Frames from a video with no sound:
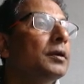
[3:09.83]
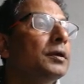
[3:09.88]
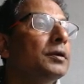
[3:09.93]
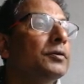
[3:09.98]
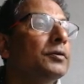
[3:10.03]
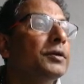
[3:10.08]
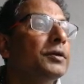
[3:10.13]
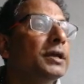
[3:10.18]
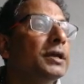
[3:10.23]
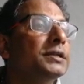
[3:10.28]

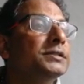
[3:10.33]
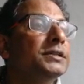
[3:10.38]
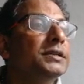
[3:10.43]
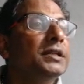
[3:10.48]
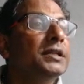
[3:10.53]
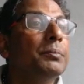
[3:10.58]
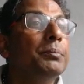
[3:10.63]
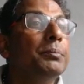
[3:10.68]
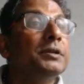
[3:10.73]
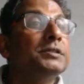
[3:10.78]
You can see
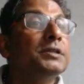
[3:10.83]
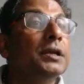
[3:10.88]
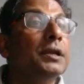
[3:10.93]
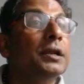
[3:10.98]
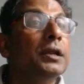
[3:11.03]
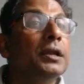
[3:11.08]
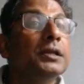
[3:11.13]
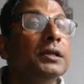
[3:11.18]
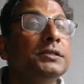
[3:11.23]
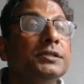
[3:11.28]
the upper
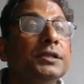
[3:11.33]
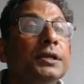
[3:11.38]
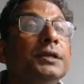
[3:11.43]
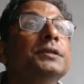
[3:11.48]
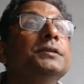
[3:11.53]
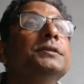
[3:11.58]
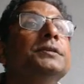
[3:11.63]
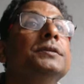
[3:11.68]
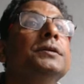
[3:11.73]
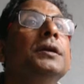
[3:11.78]
circle is
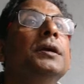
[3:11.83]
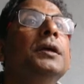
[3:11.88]
changing.